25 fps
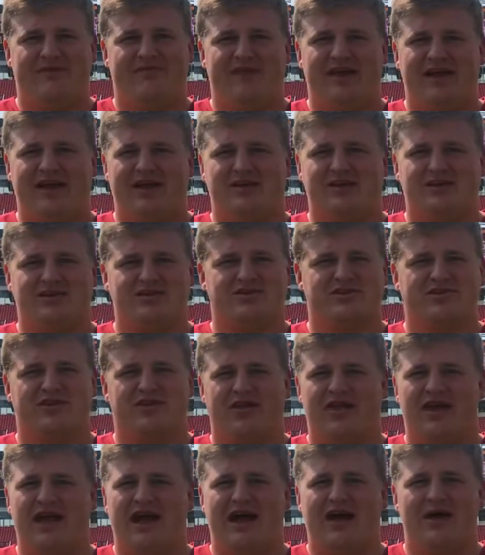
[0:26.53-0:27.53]
fires,
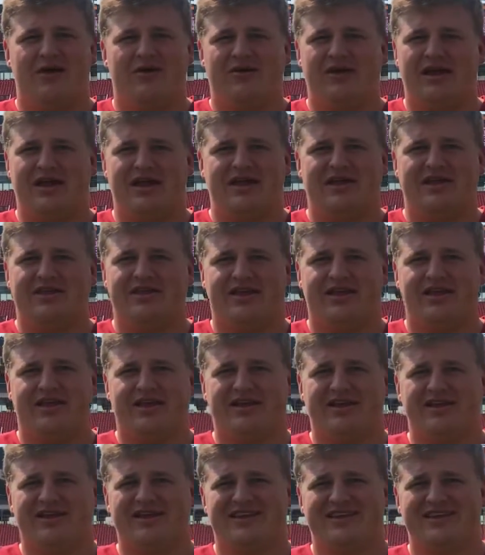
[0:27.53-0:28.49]
grill out, anything.